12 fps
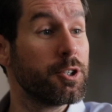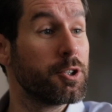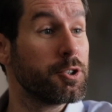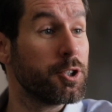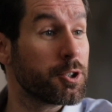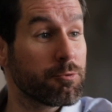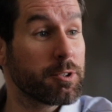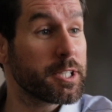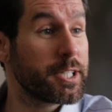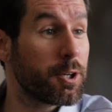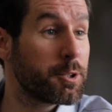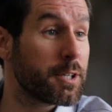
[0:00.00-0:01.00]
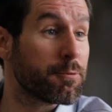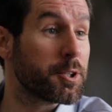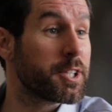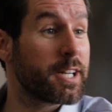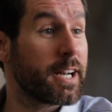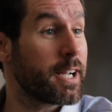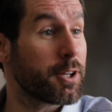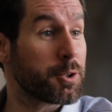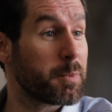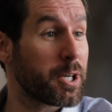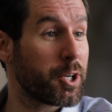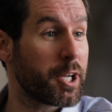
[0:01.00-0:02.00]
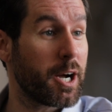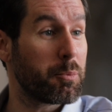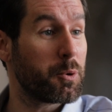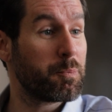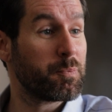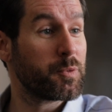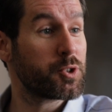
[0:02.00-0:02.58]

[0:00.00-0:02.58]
y- you're really no different than any other married couple.